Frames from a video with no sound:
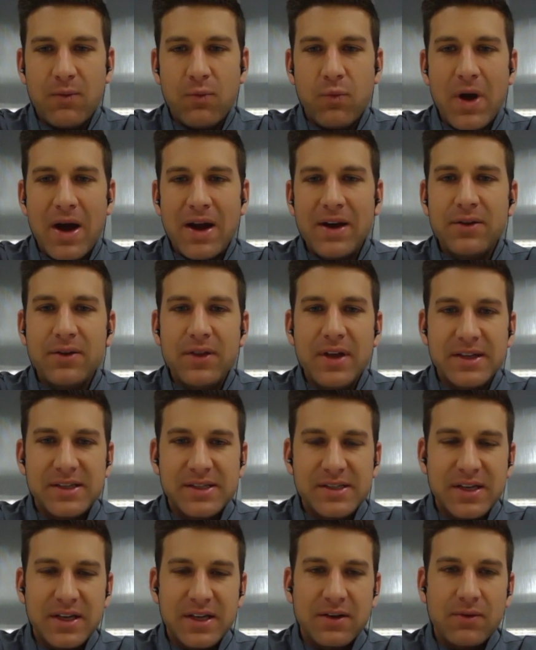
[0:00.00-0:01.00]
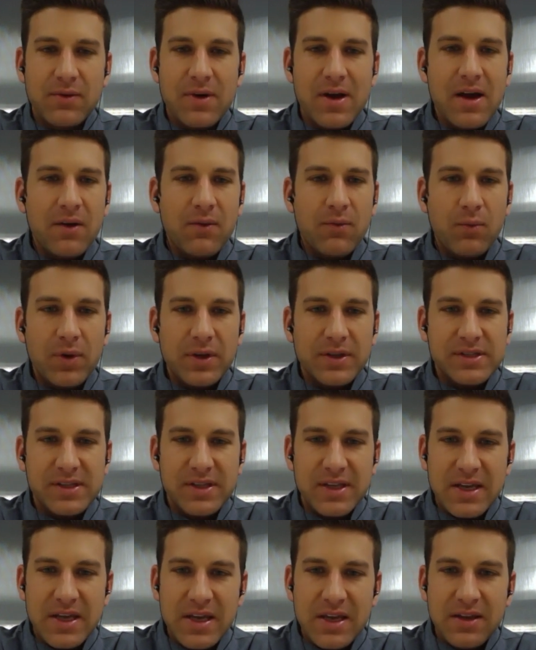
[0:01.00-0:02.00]
why do they stick around? What's
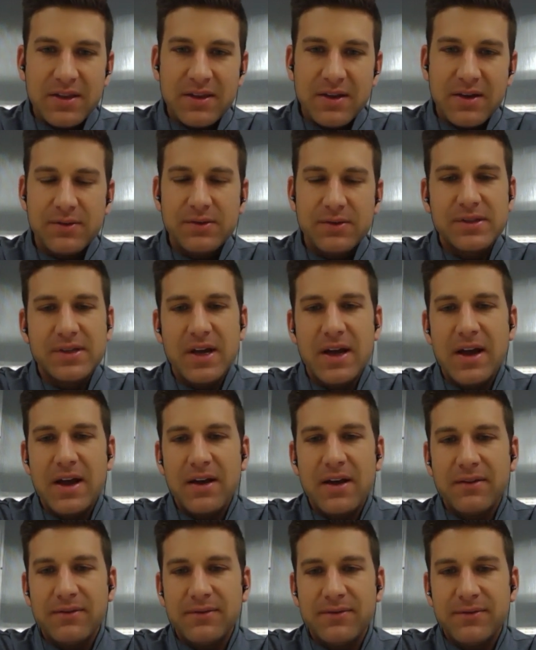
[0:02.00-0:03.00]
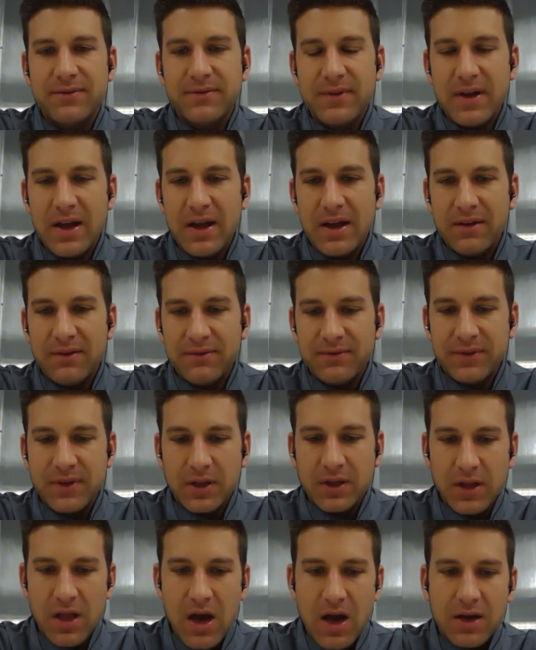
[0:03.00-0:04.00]
the ethos of the
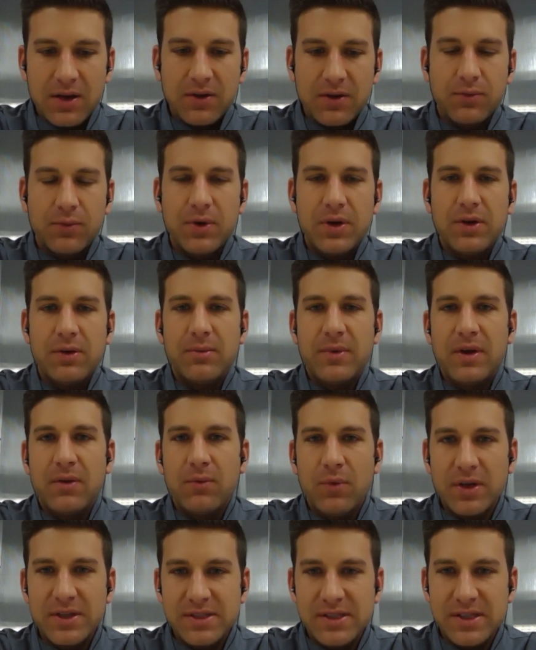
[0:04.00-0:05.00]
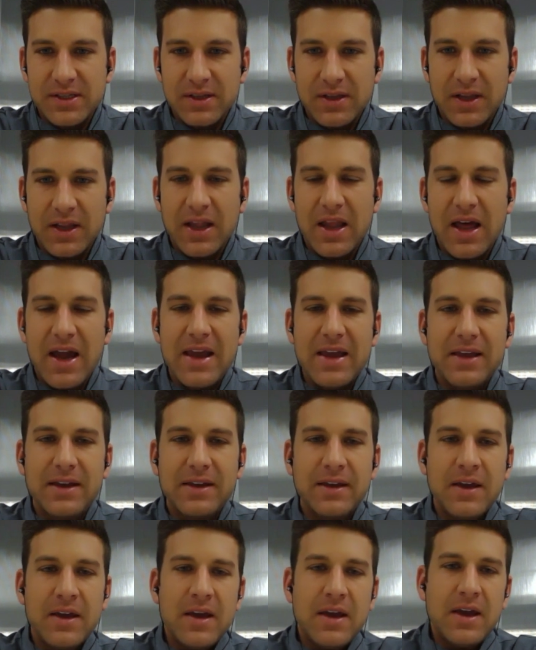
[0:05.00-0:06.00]
locker room, and what's it like?
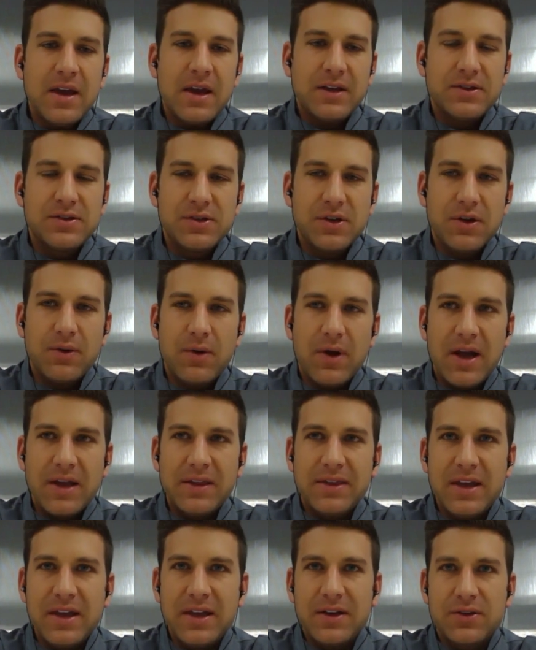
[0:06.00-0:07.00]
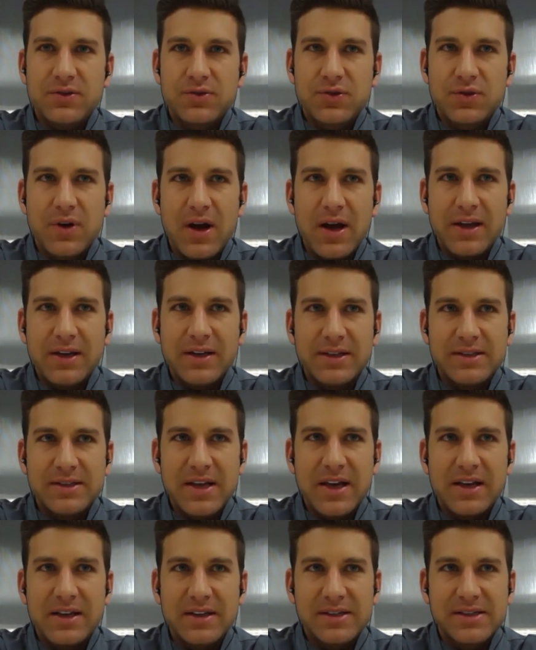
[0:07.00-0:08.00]
And so I think trying to
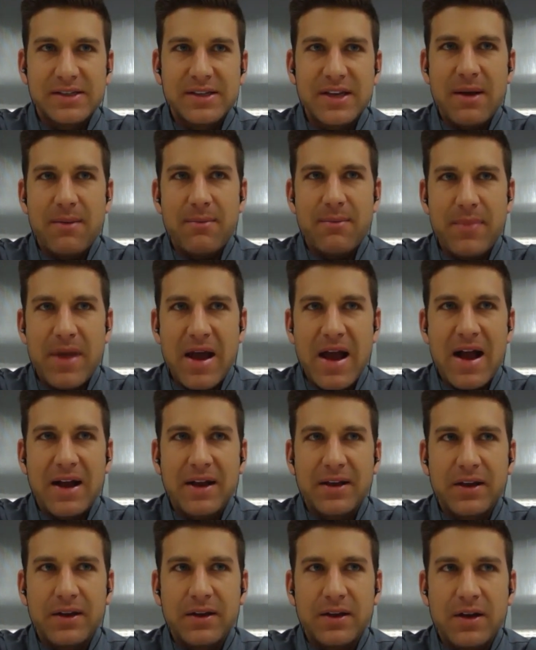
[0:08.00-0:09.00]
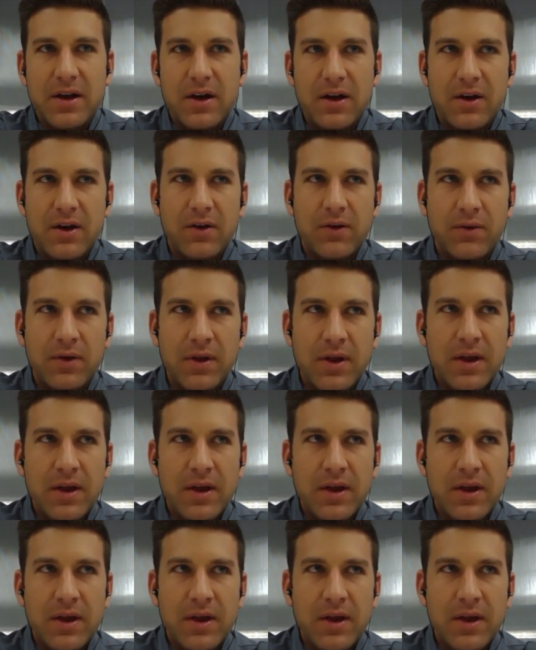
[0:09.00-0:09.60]
take a step back and go,